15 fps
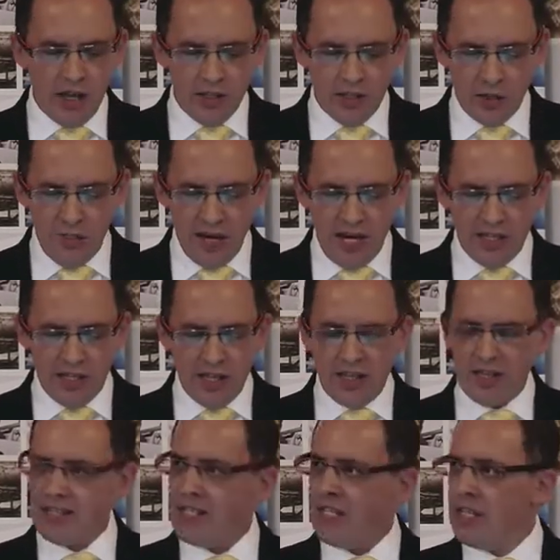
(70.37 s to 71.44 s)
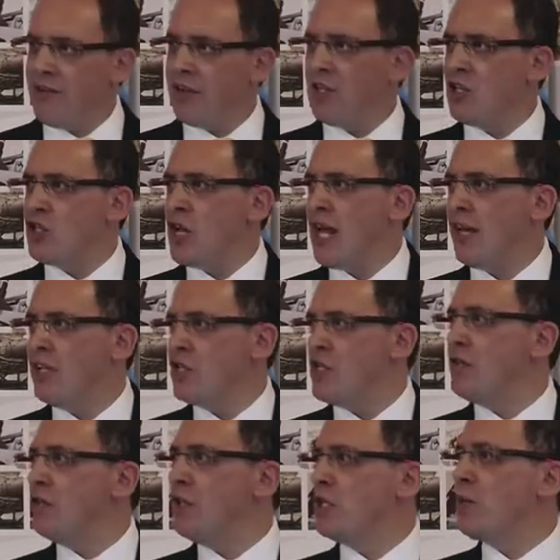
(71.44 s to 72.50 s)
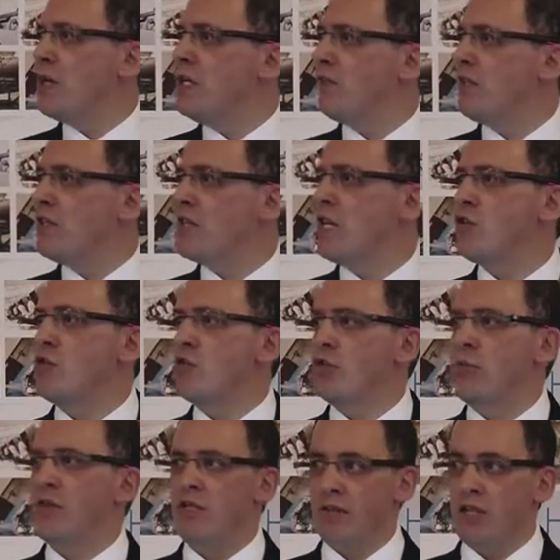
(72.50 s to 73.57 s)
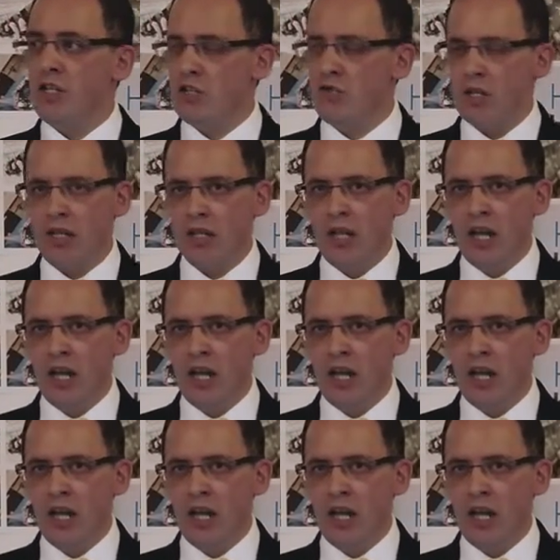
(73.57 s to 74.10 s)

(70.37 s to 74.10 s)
to meet the significant challenges for the 21st century automotive industry.